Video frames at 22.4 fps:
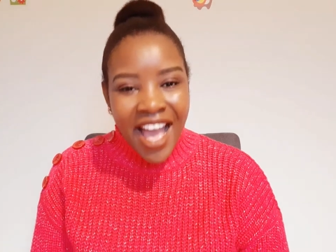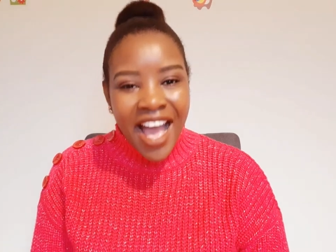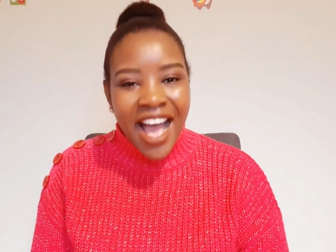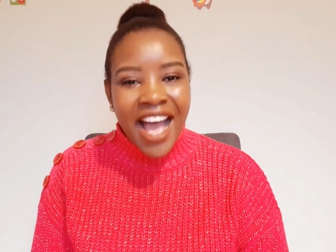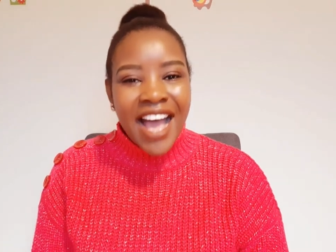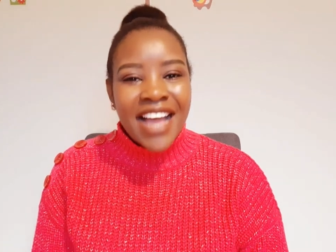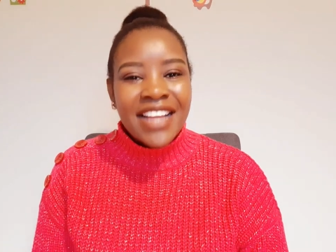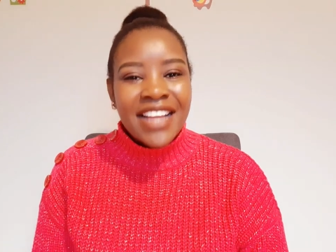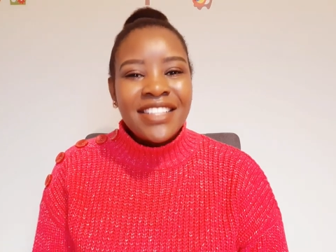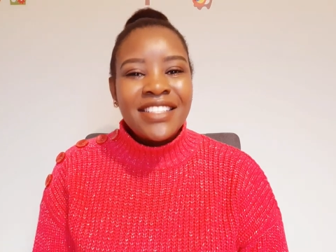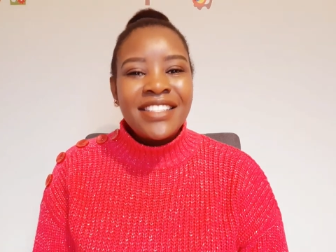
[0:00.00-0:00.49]

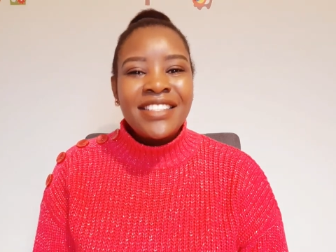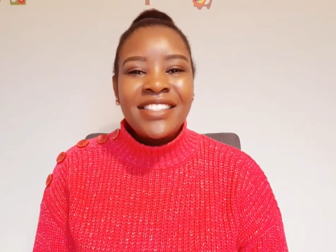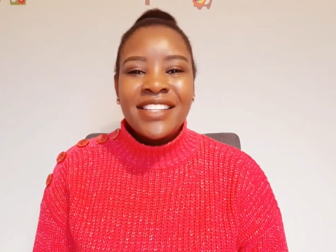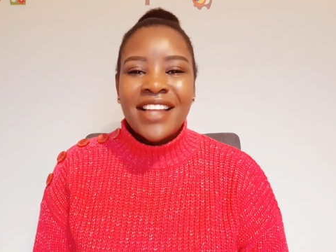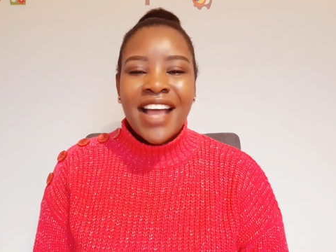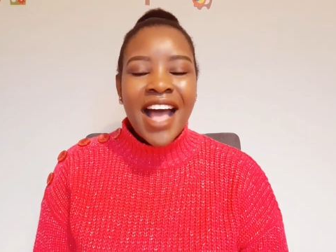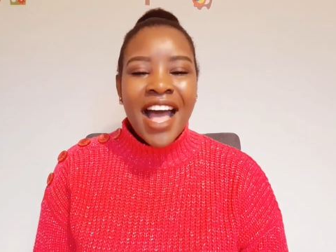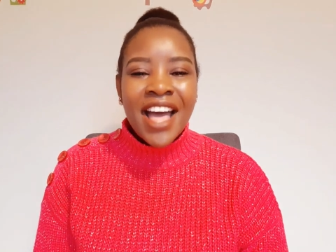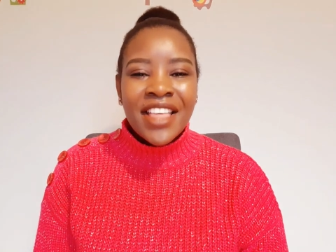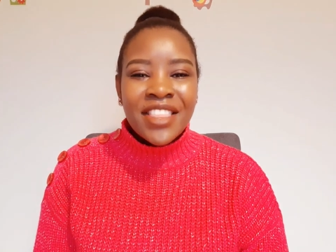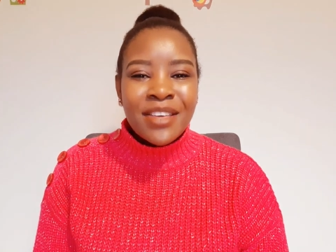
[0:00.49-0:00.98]
and
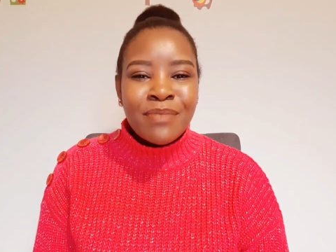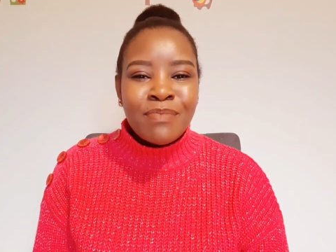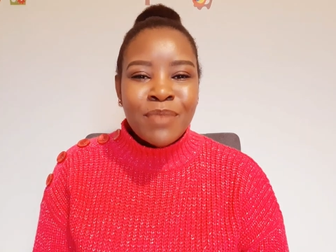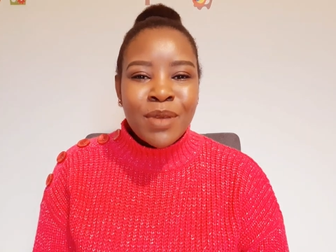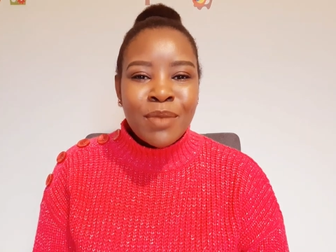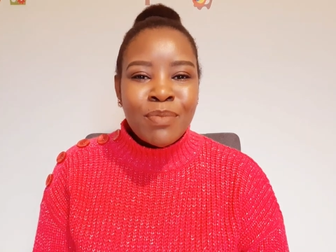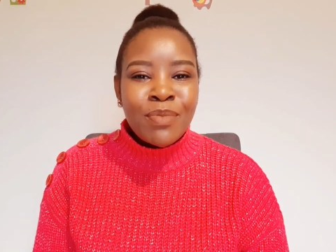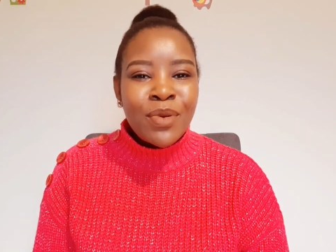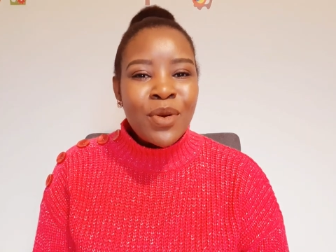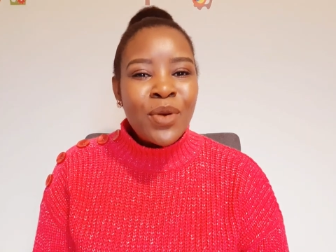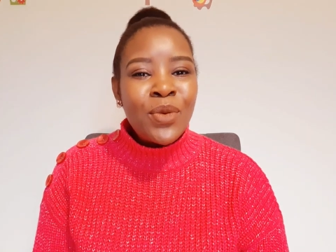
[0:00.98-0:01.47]
other
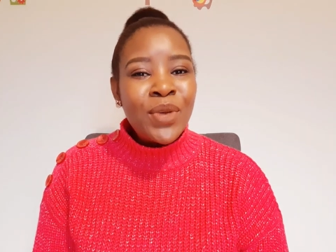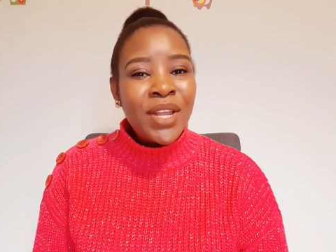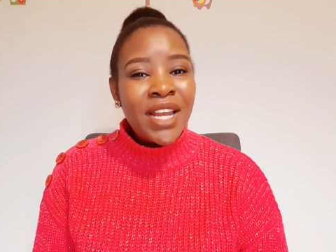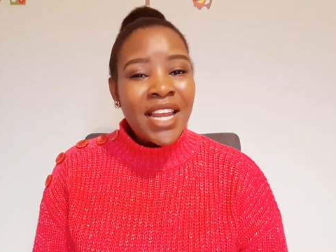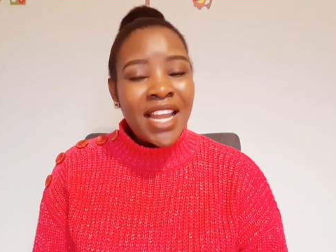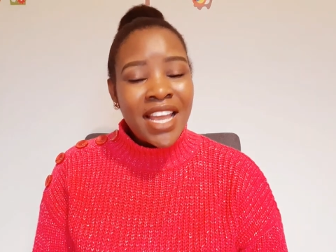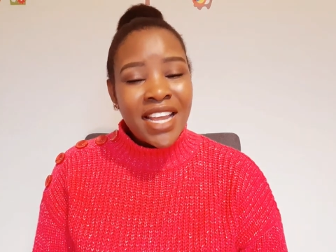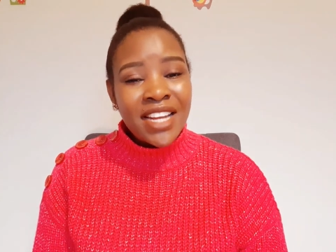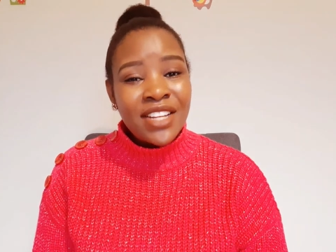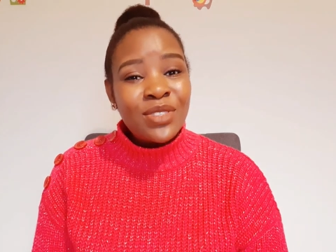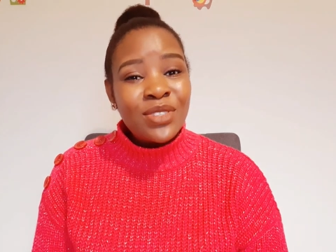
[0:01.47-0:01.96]
people will
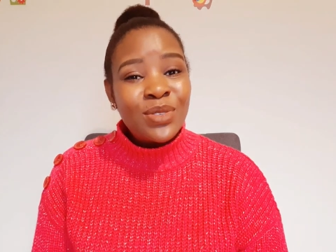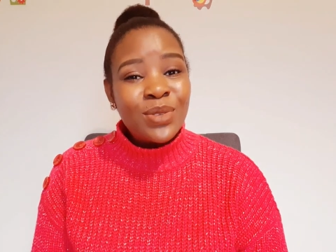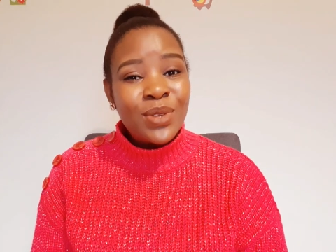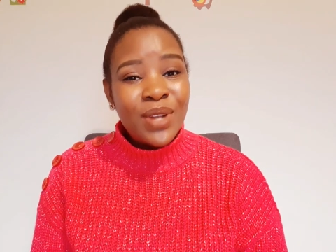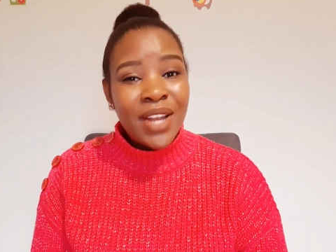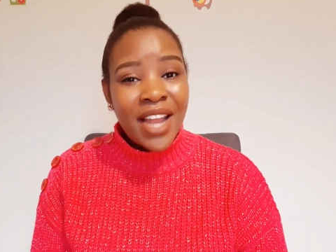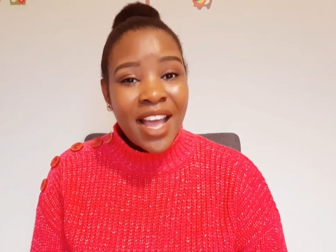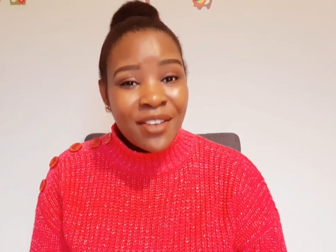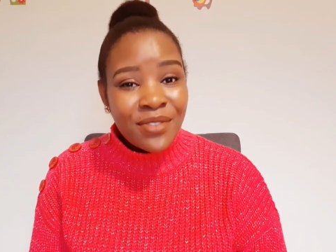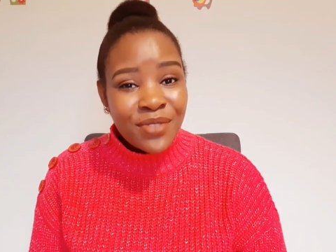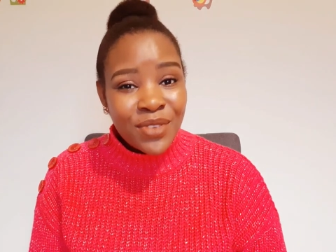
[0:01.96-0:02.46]
learn to
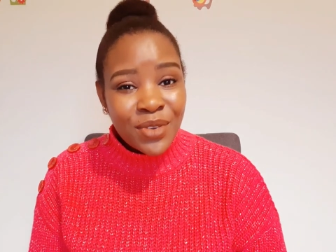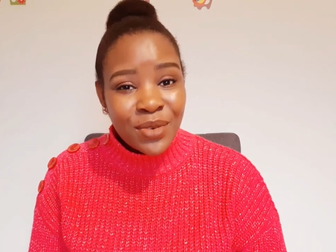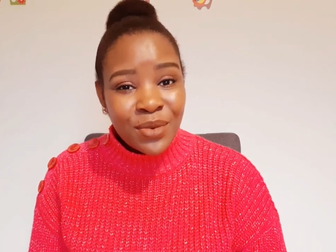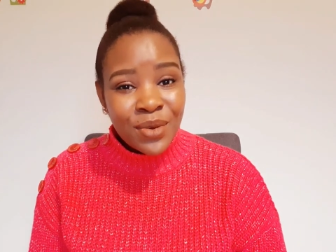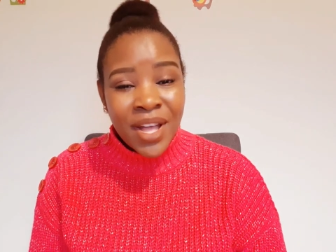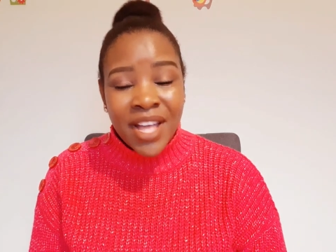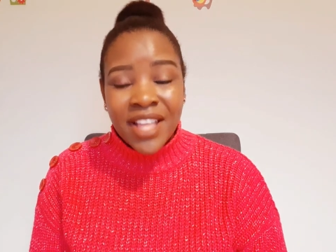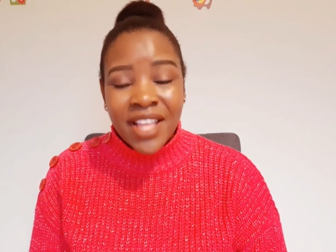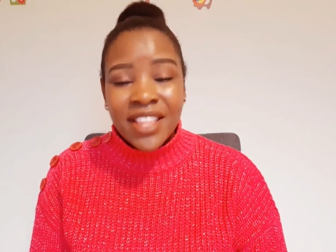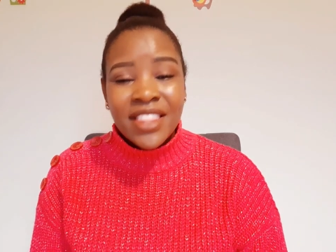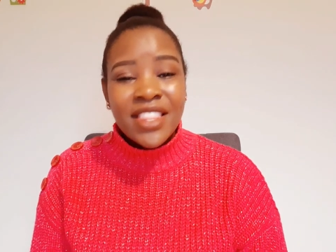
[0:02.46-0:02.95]
love you.